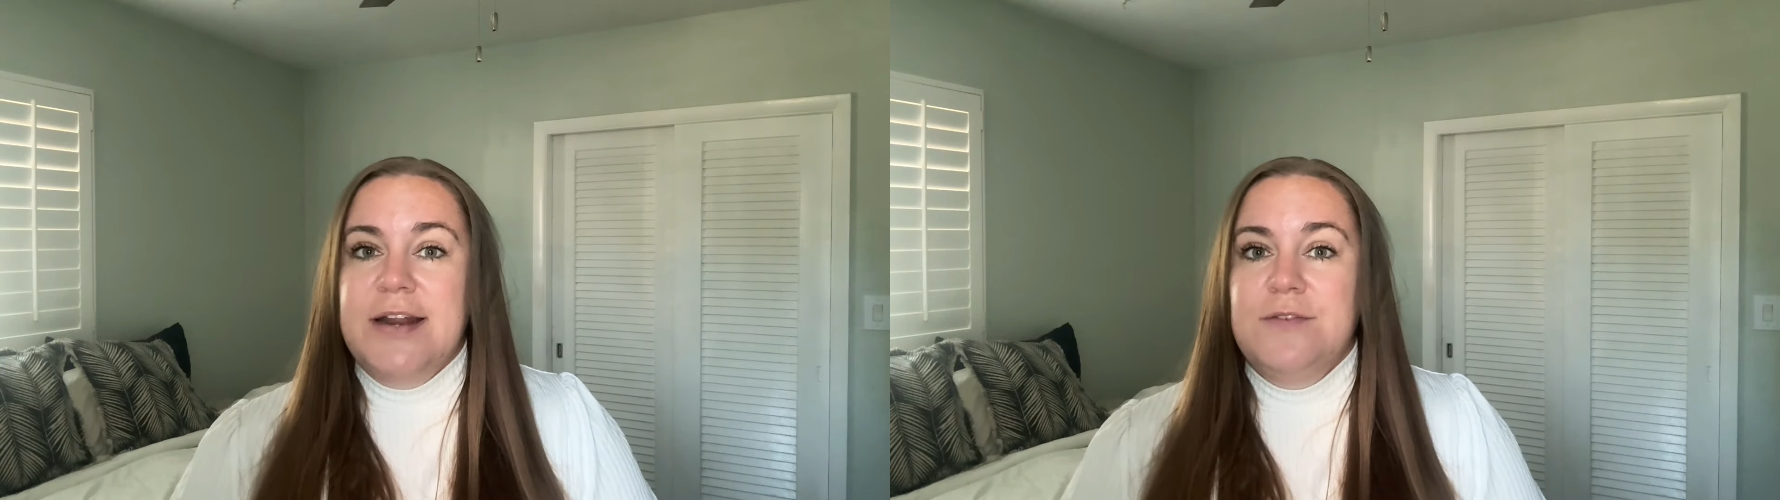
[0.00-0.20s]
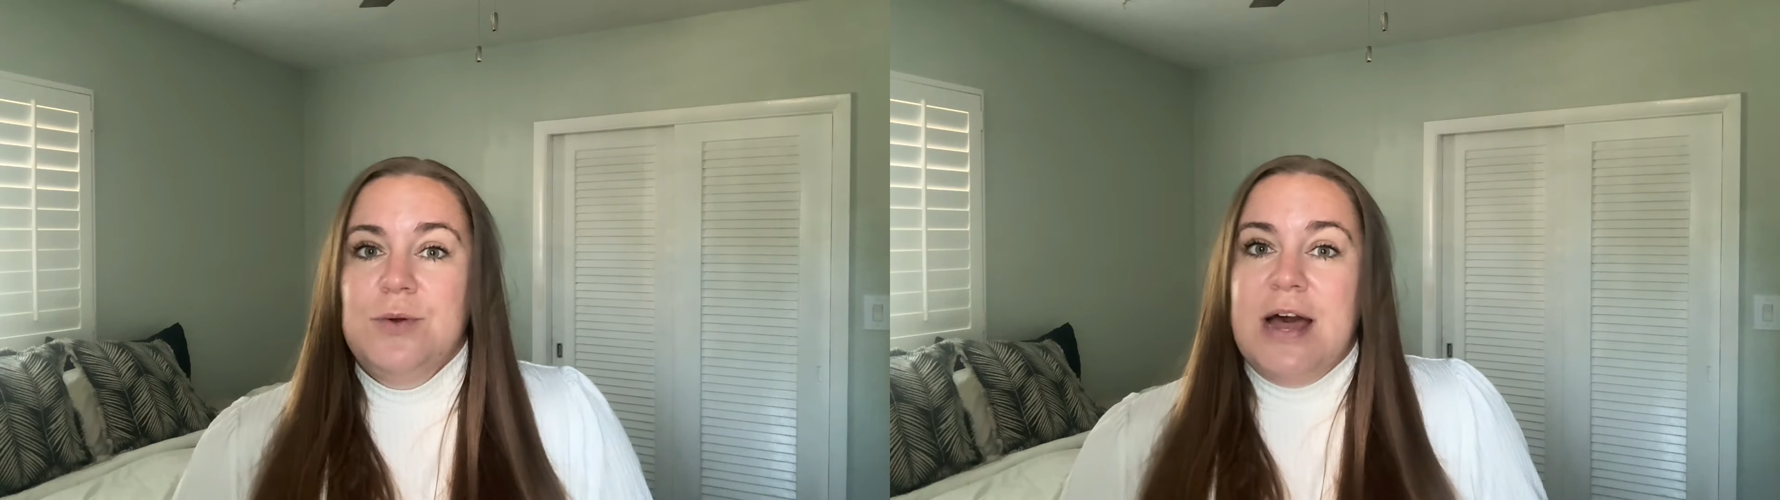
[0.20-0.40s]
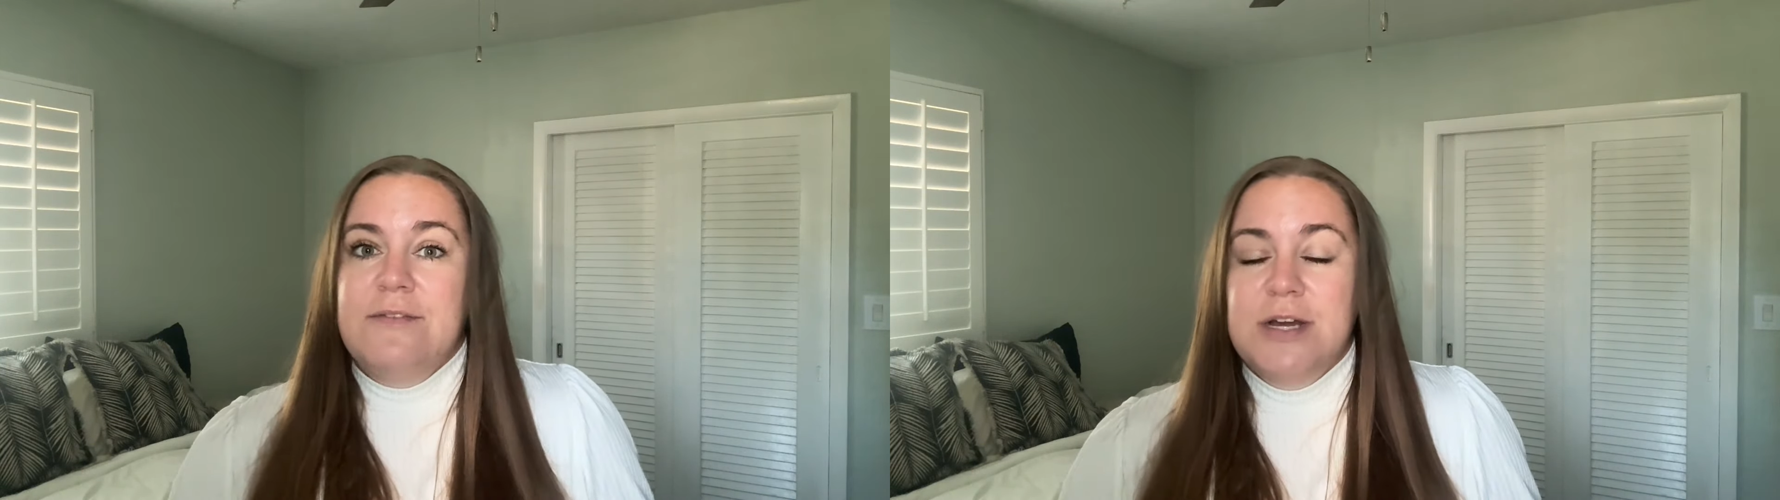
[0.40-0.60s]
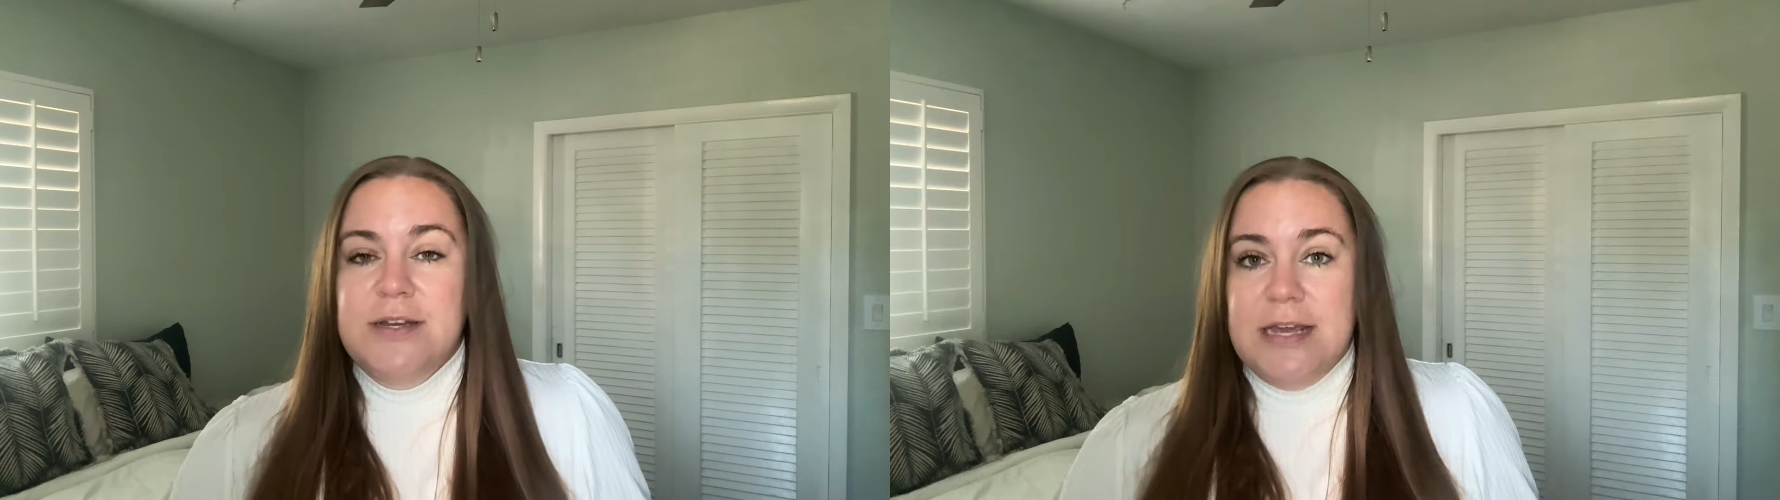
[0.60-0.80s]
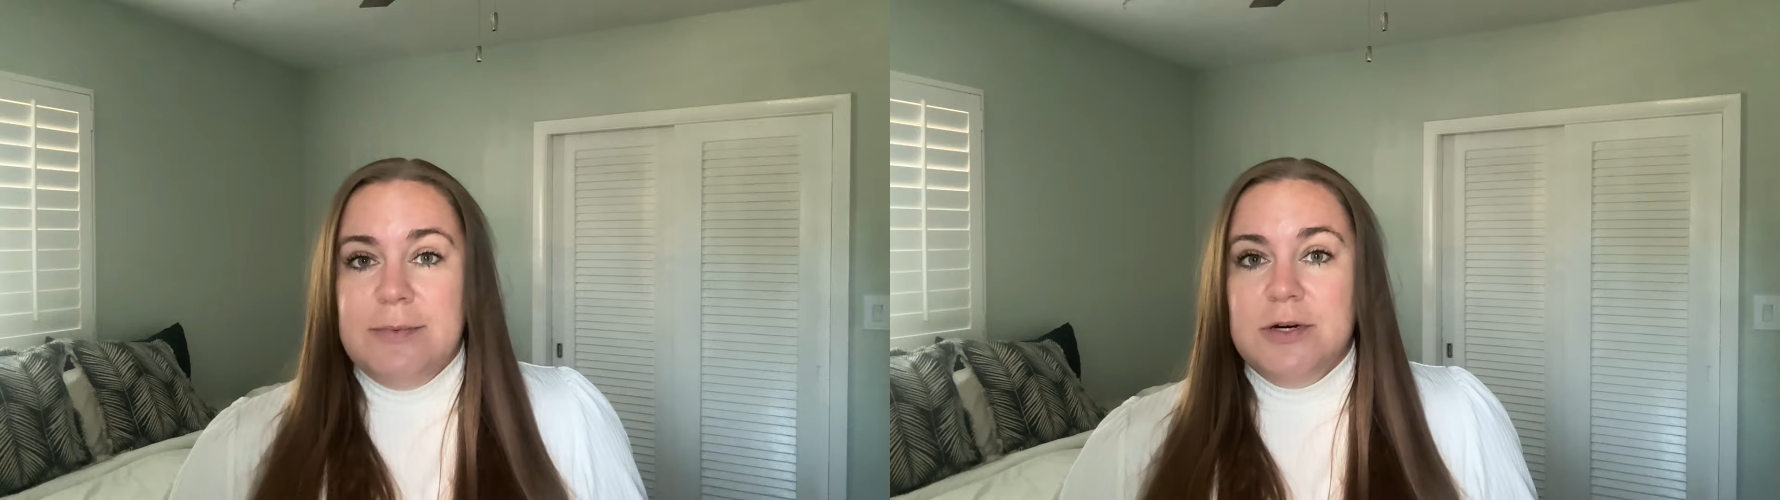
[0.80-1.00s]
if you have good
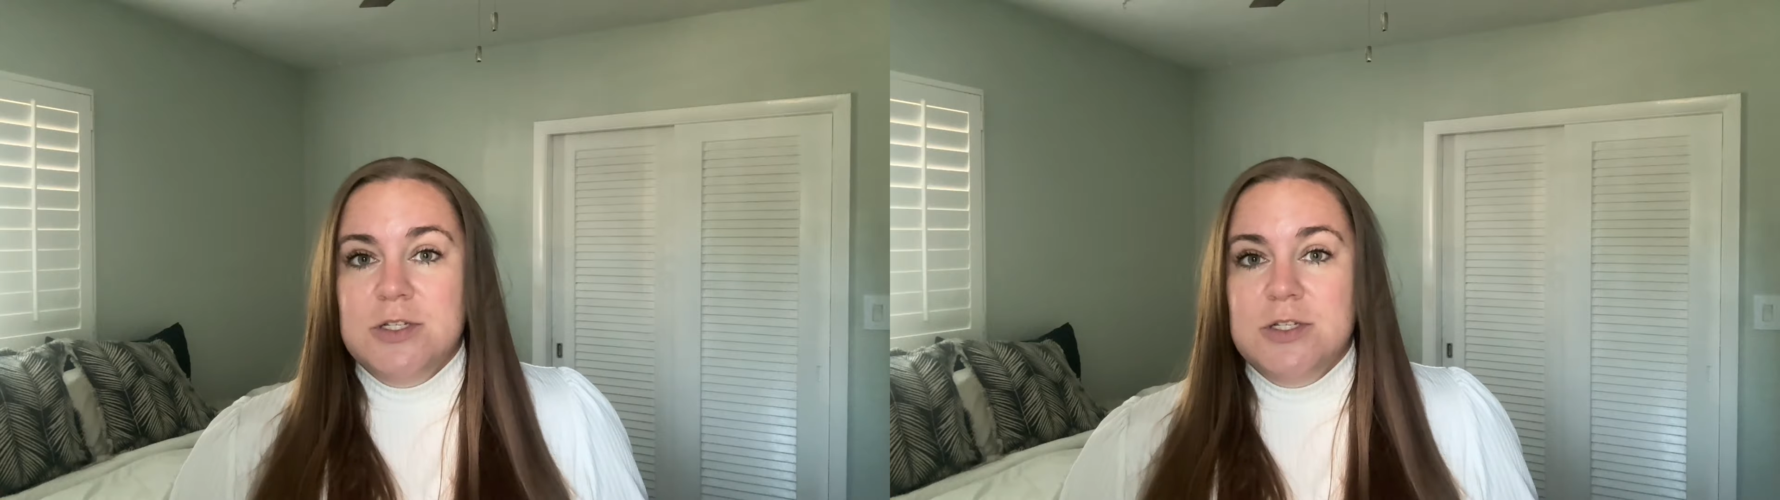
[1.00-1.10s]
neighbors,